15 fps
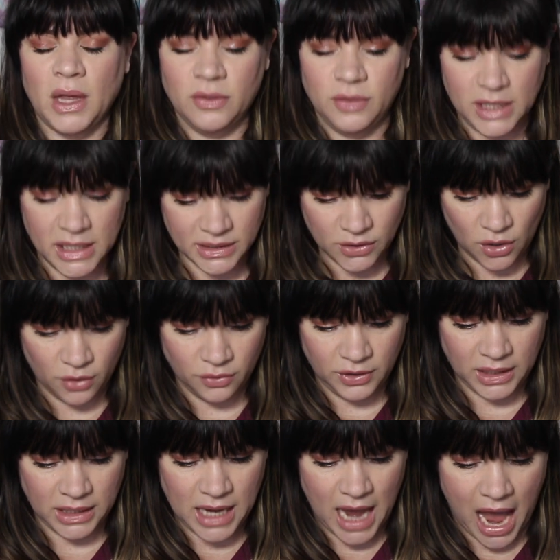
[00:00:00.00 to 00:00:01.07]
These are
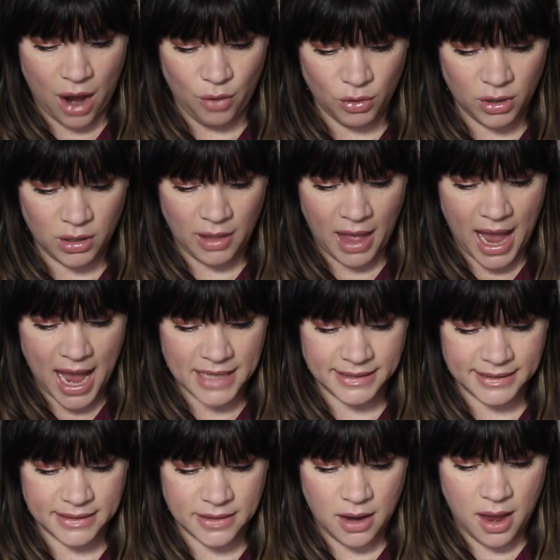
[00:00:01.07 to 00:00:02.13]
the
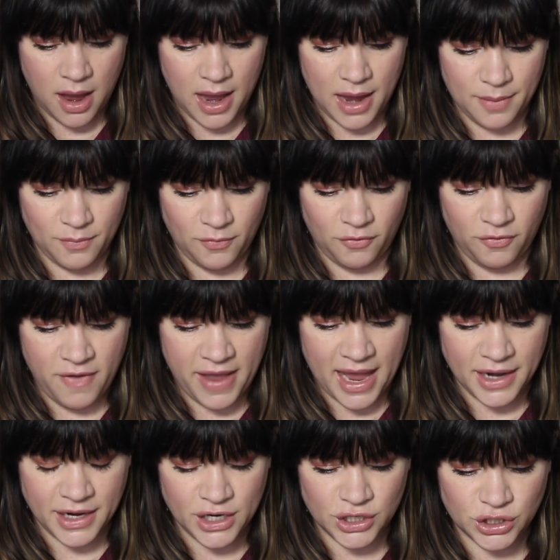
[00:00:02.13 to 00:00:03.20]
Hourglass
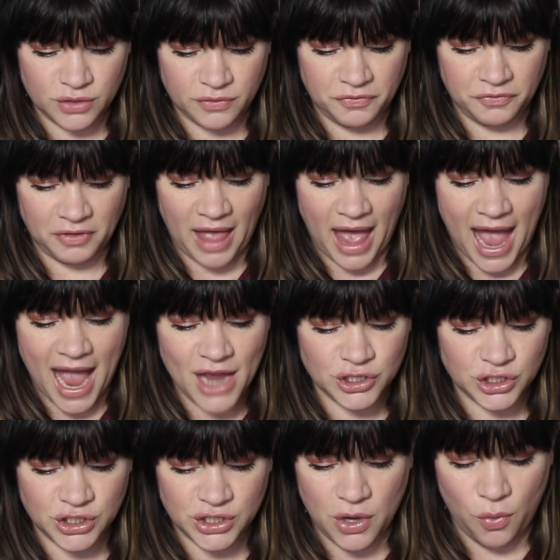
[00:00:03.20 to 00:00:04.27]
Vanish
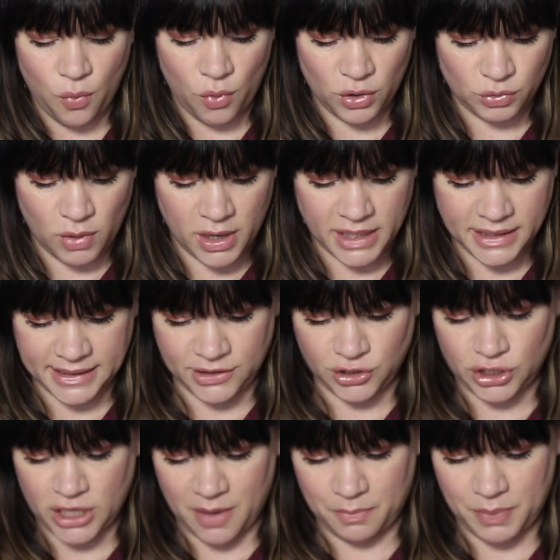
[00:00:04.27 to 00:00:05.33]
Flash. So one is in
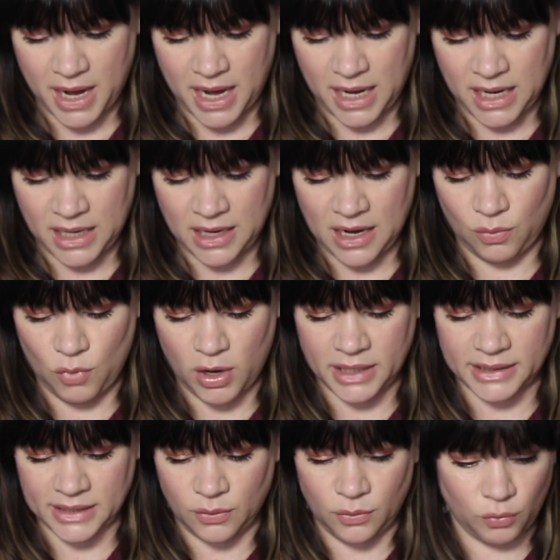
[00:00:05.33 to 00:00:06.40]
Champagne and one
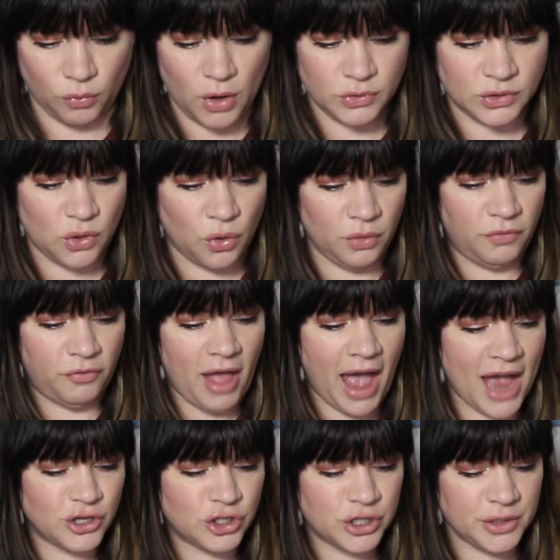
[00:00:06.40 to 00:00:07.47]
is in Rose Gold
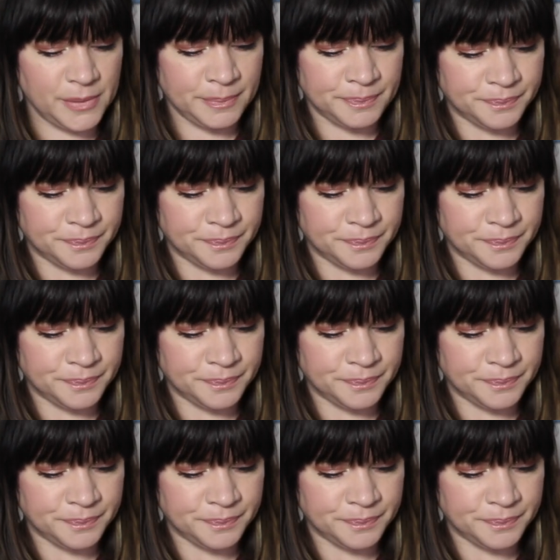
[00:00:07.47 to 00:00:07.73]
Flash.